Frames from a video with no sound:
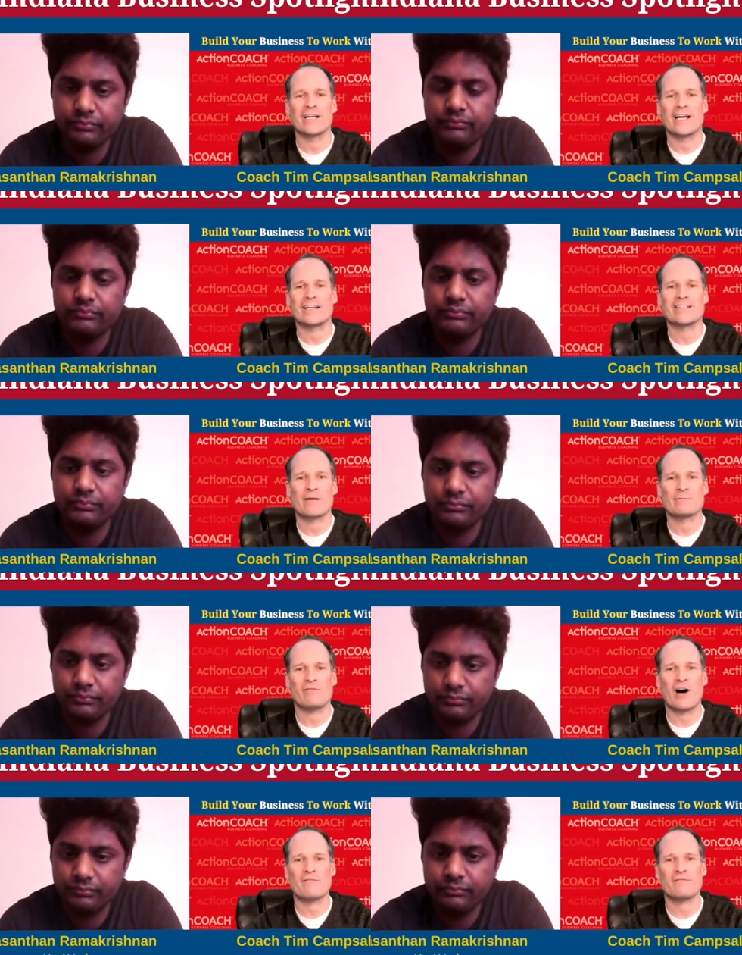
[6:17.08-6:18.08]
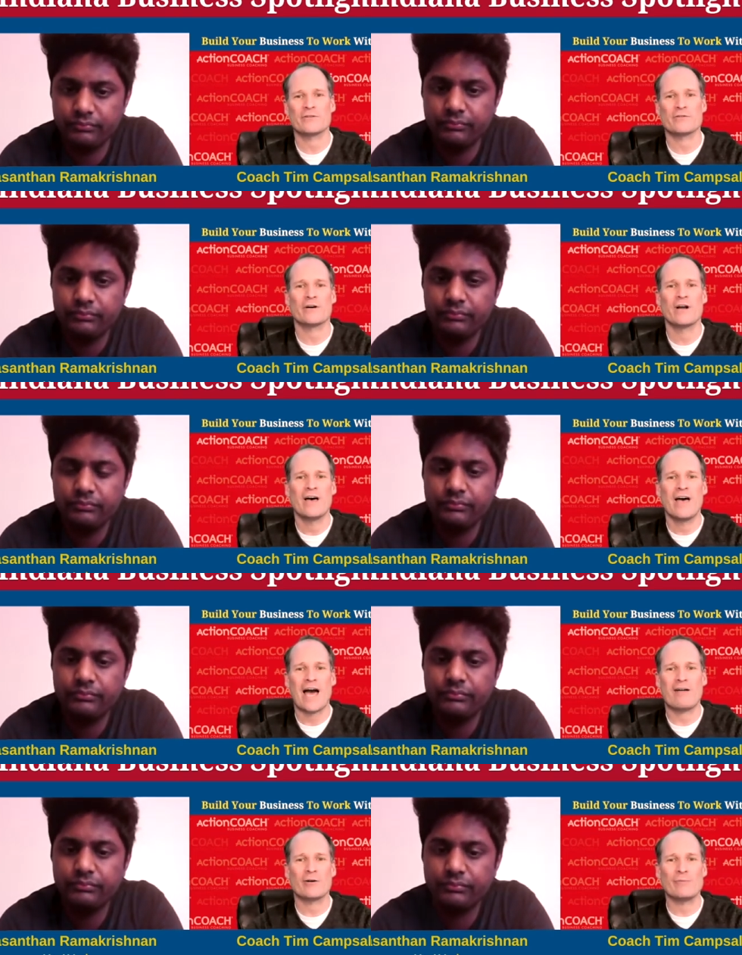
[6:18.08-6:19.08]
Speaker 1: any types of offers or
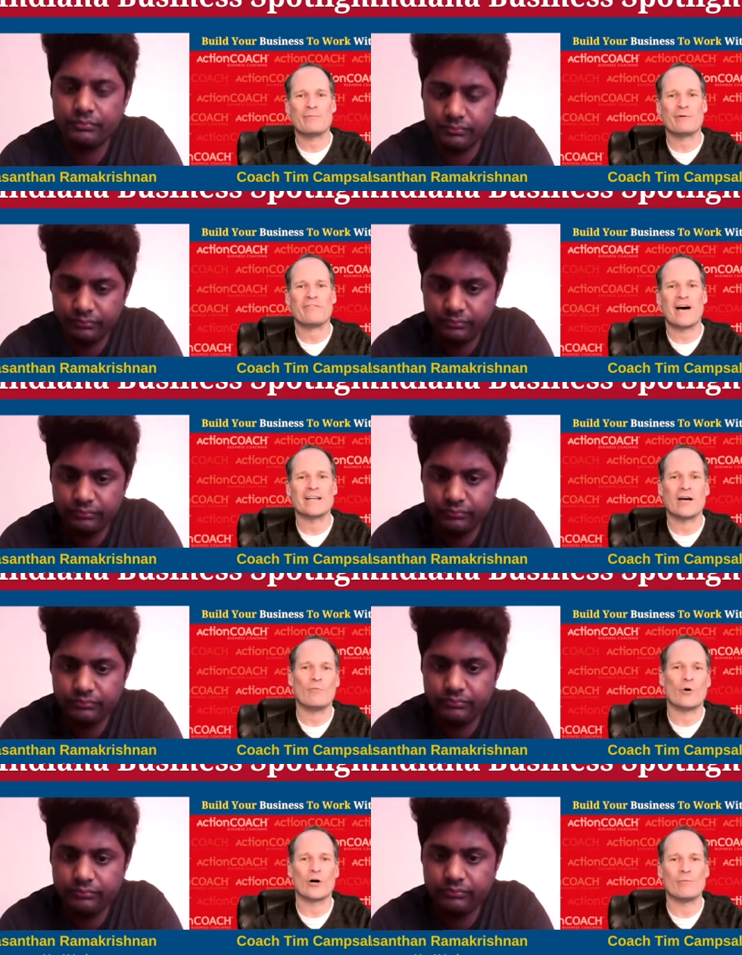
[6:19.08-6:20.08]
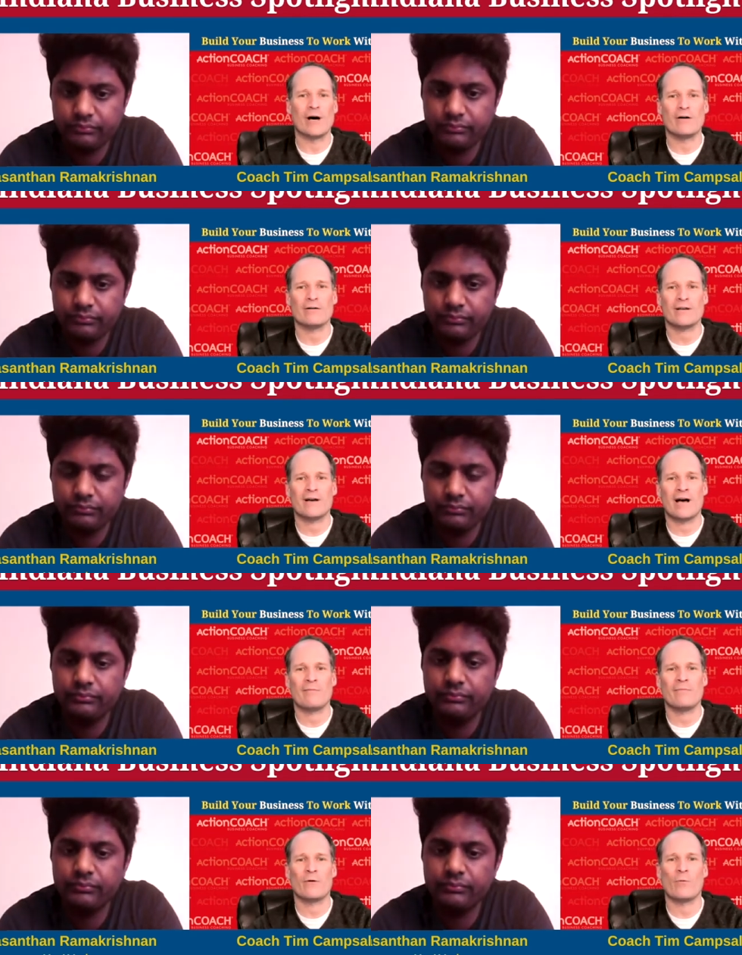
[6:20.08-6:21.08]
how can people find out more about
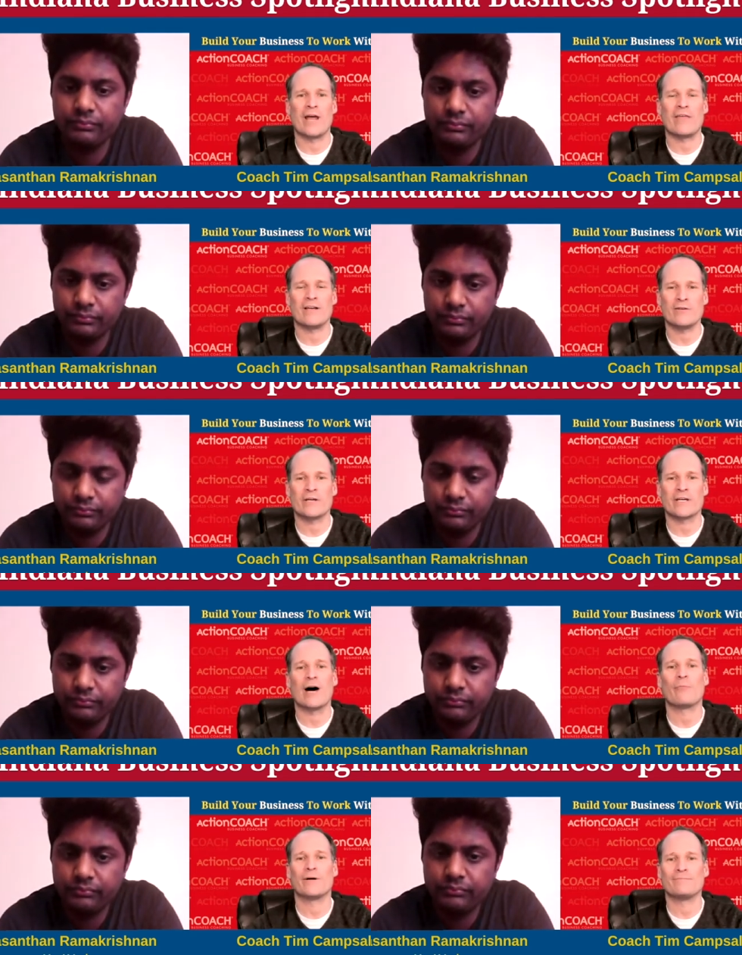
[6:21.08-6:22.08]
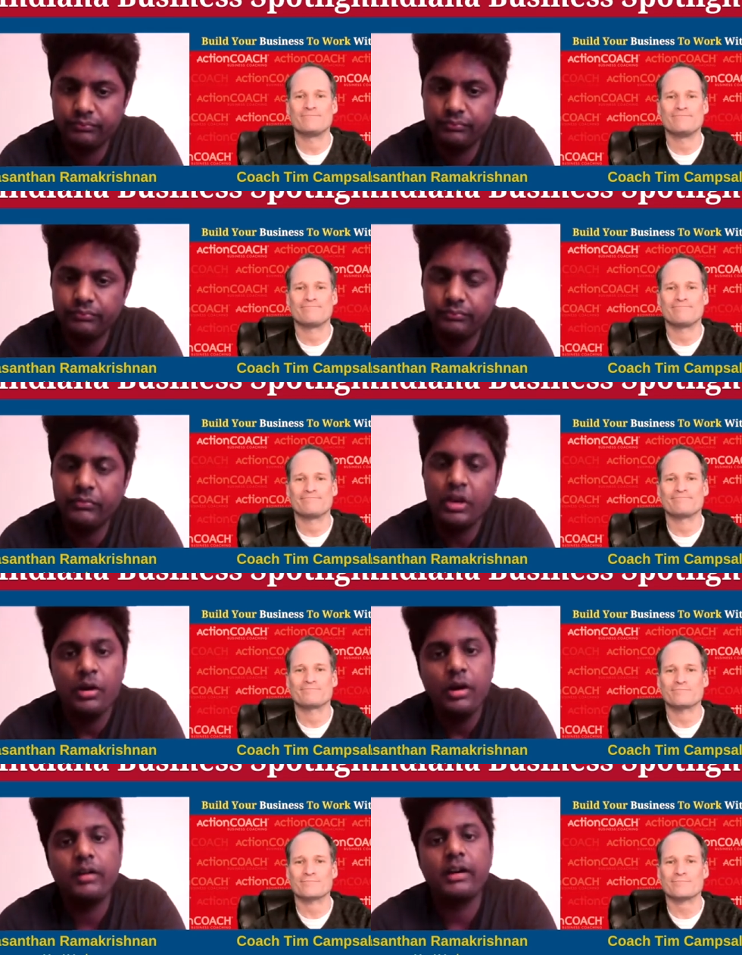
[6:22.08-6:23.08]
um, the way that you can help them
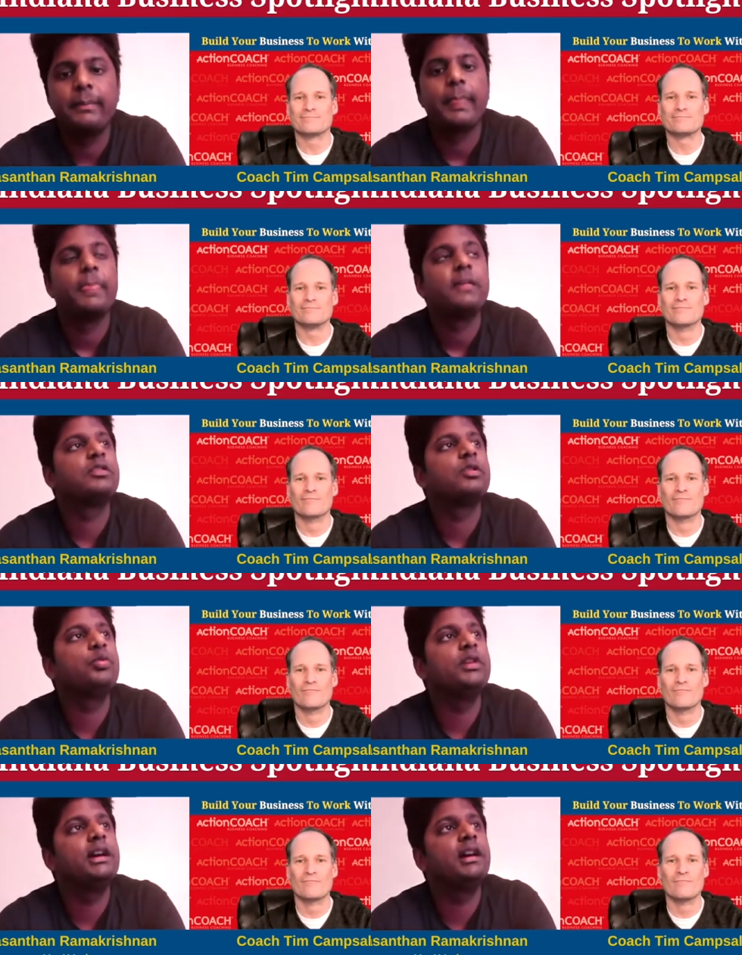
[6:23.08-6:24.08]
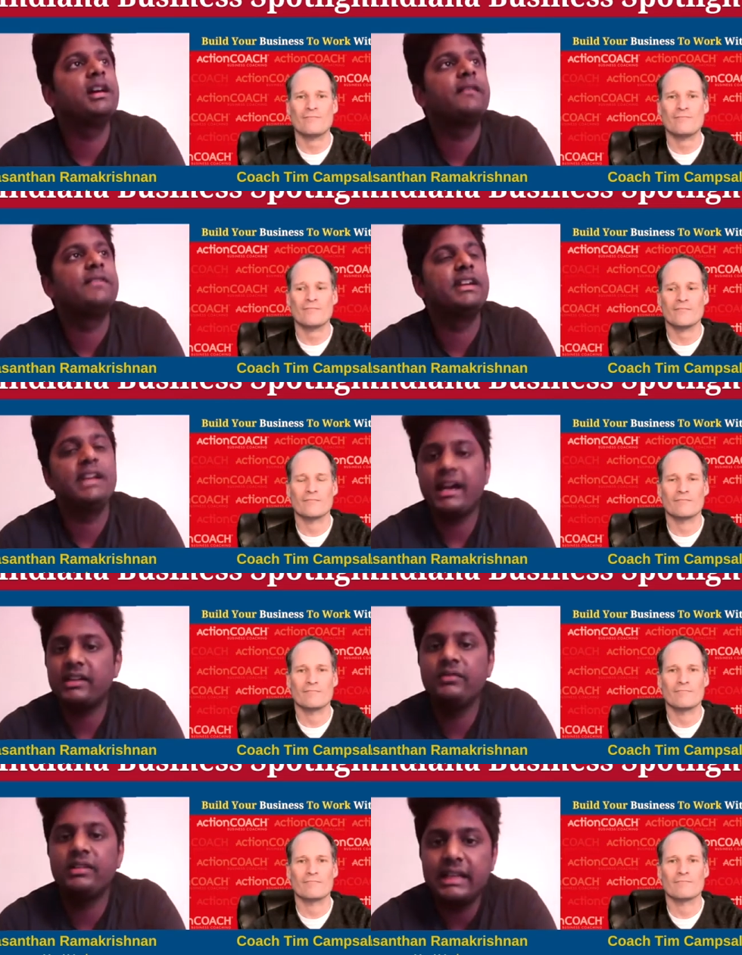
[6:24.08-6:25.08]
Speaker 2: okay so we are very
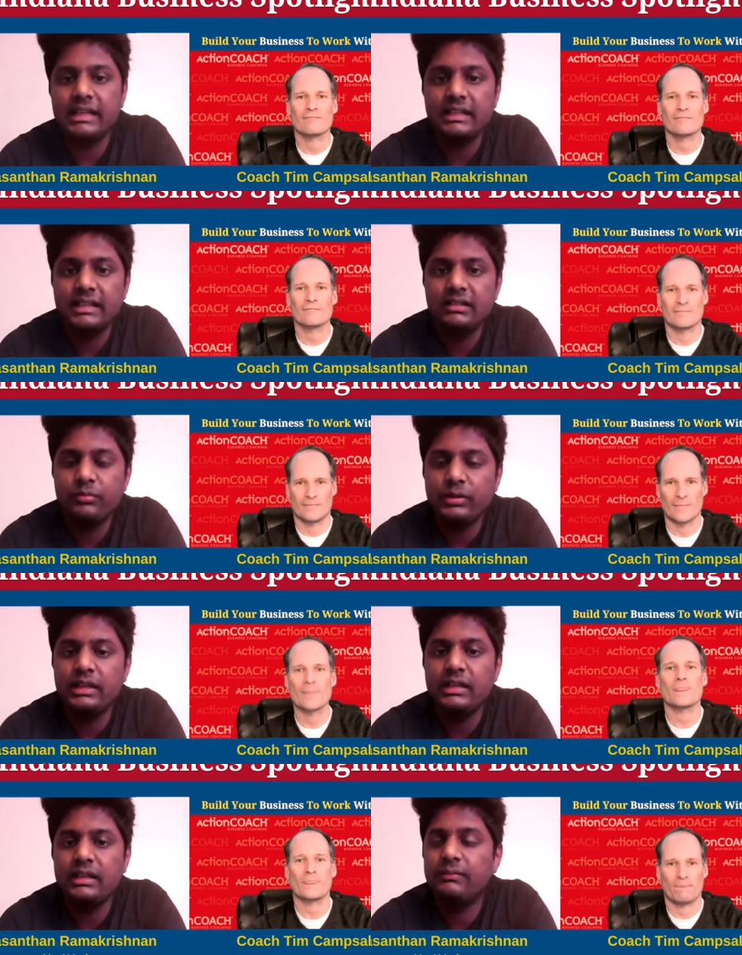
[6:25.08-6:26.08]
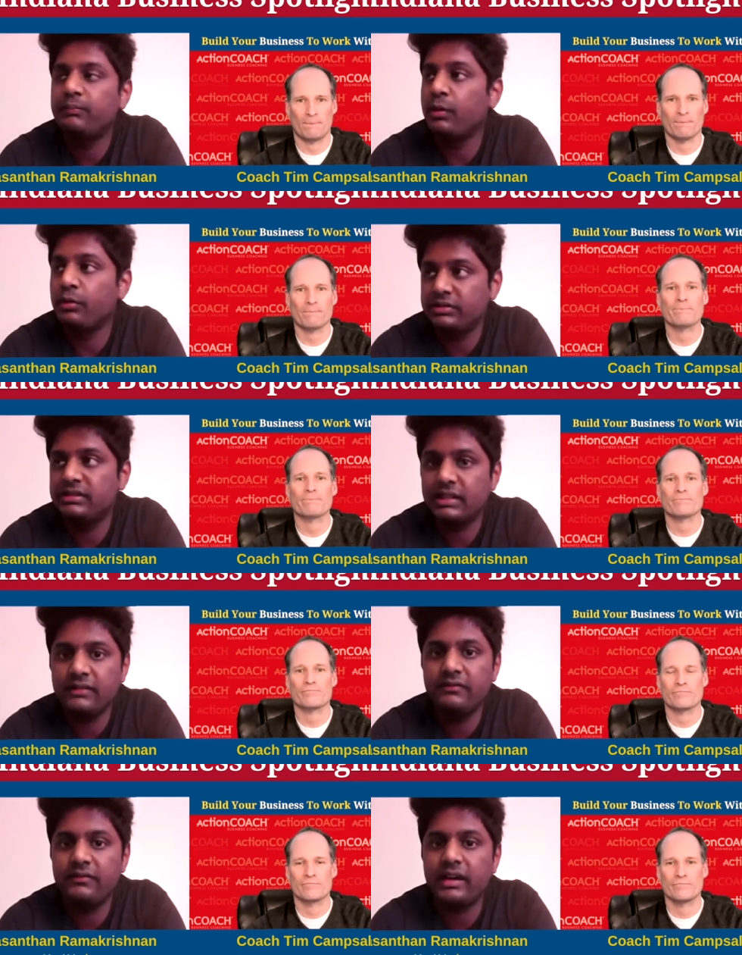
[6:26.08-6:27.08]
active on linkedin we post
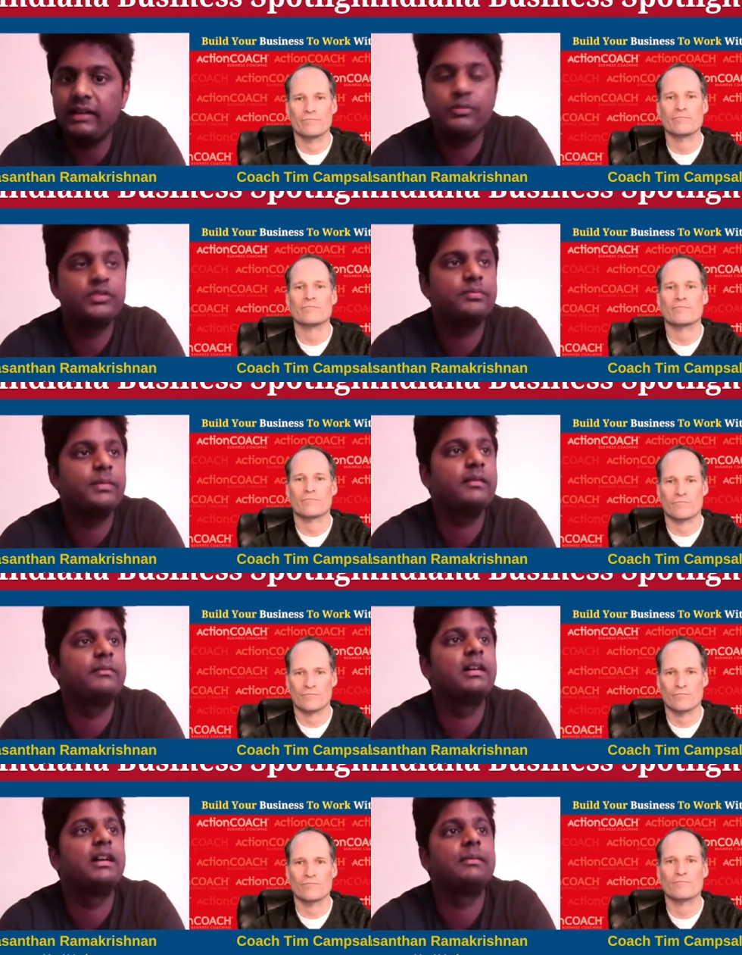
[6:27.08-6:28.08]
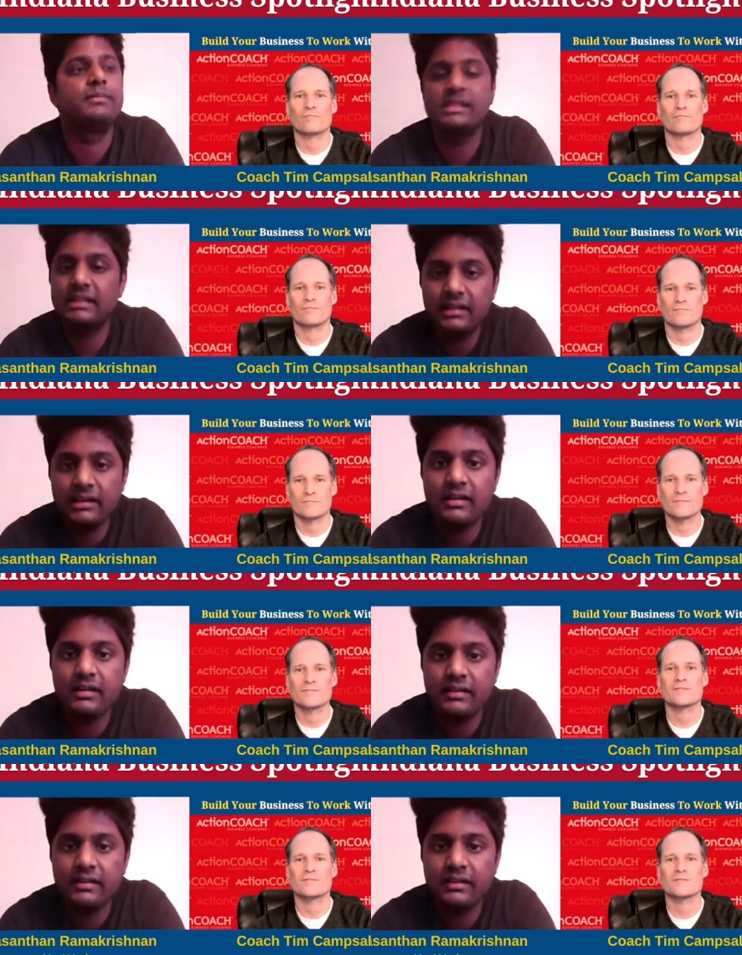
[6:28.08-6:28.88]
stuff i post my uh, personal account